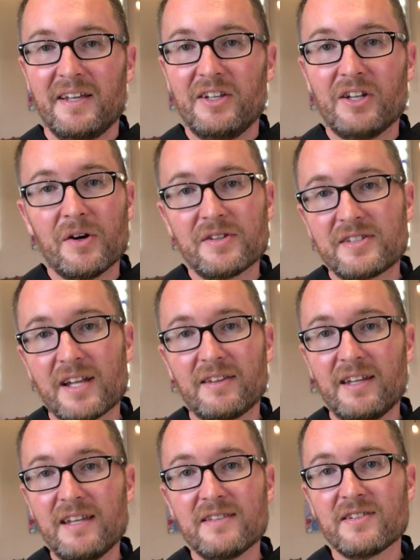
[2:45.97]
You know, it's not
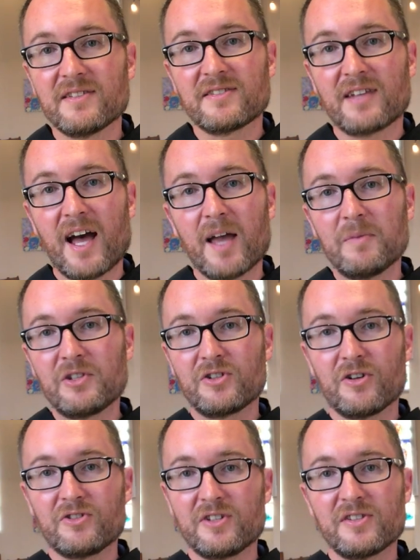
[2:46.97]
the easiest time in
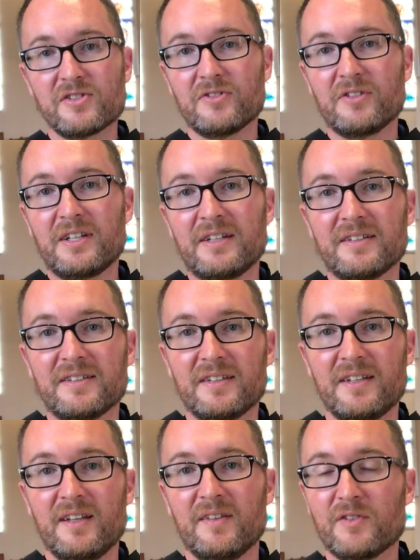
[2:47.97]
church history
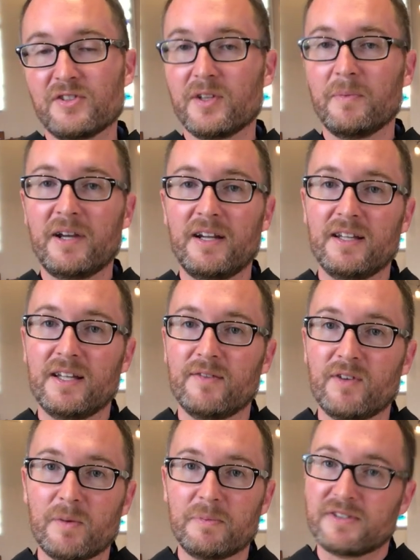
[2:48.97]
for somebody to
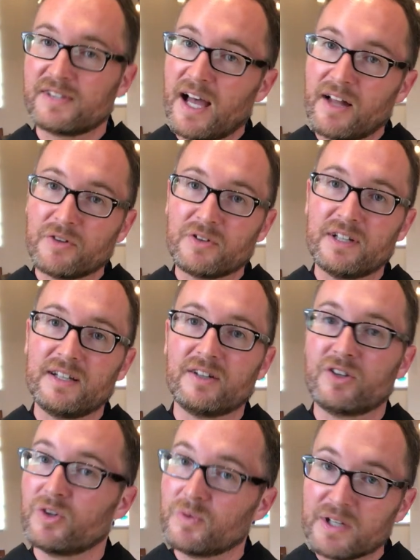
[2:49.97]
give up a salary,
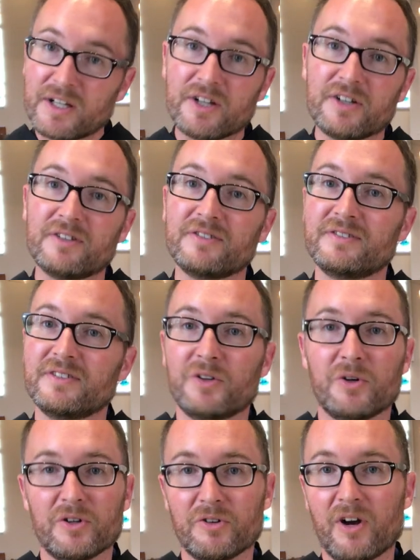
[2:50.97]
a career,
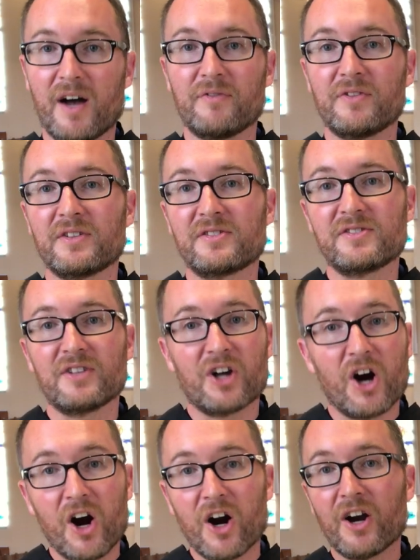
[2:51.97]
corner office, a
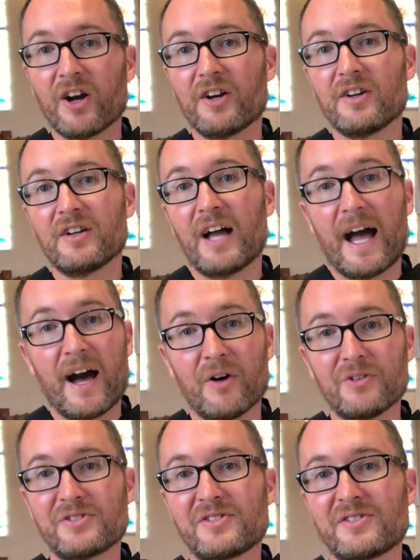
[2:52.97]
car, a
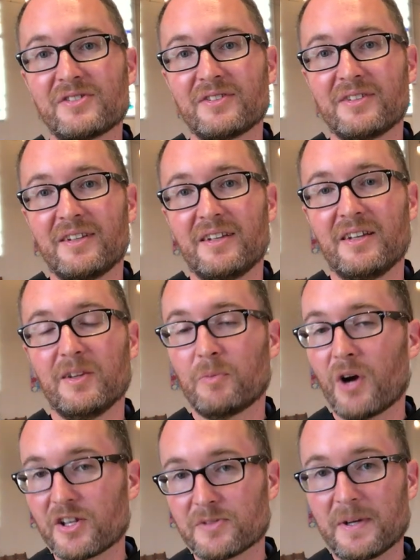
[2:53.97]
house,
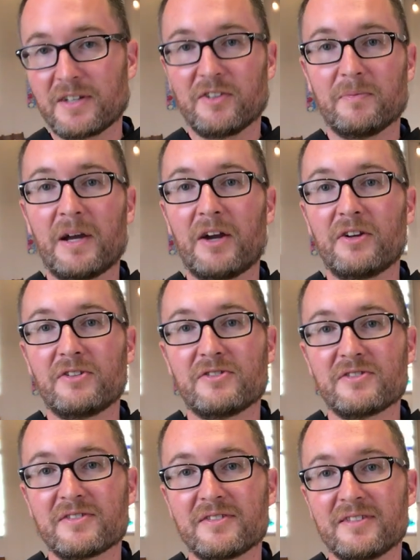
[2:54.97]
prospect of
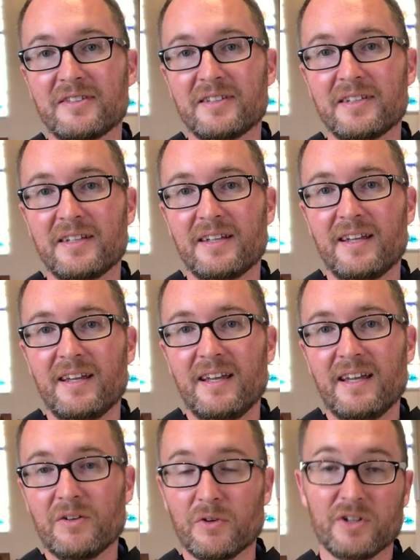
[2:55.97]
marriage,
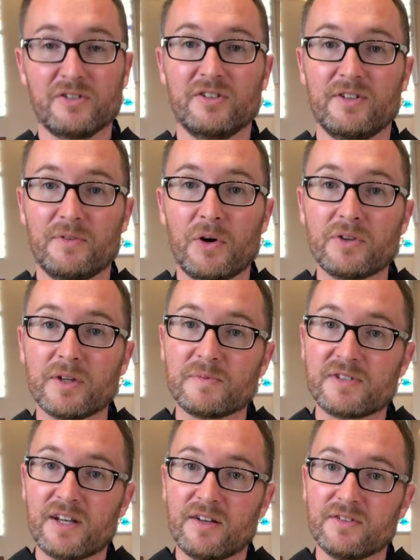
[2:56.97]
in order to devote
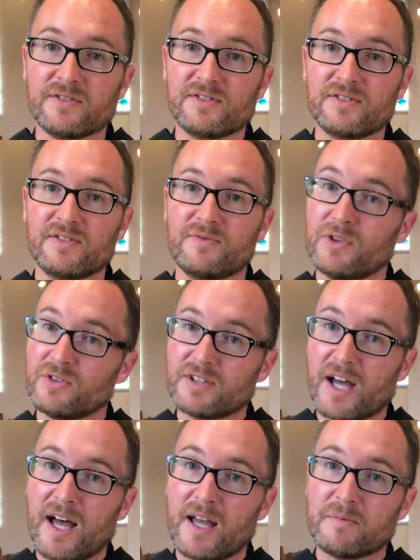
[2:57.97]
themselves full
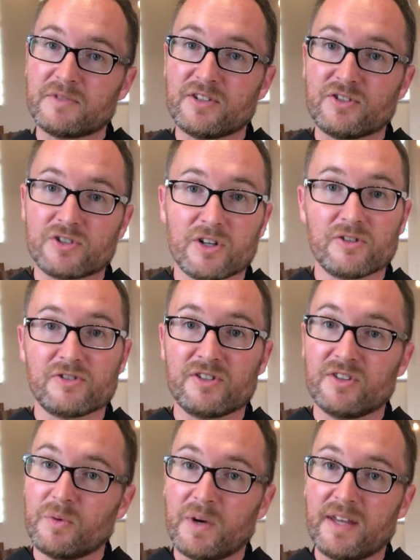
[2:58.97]
time to the church
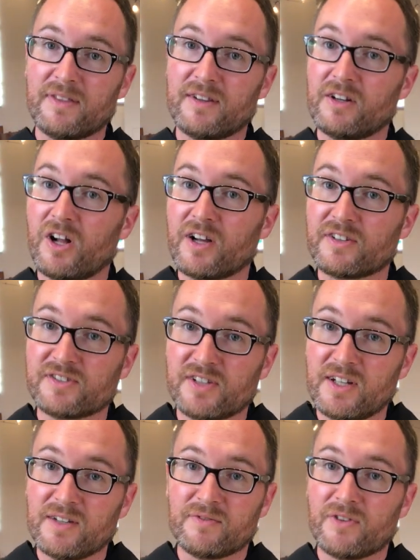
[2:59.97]
in the way that an
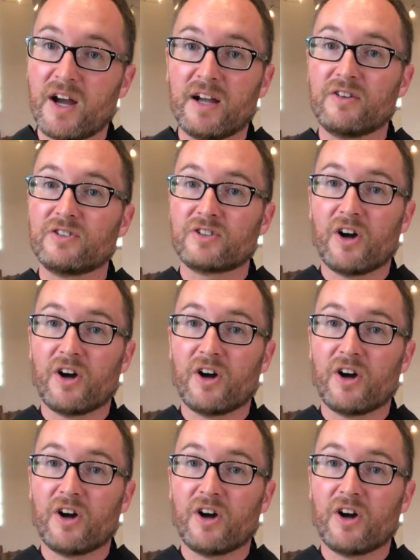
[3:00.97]
Augustinian friar is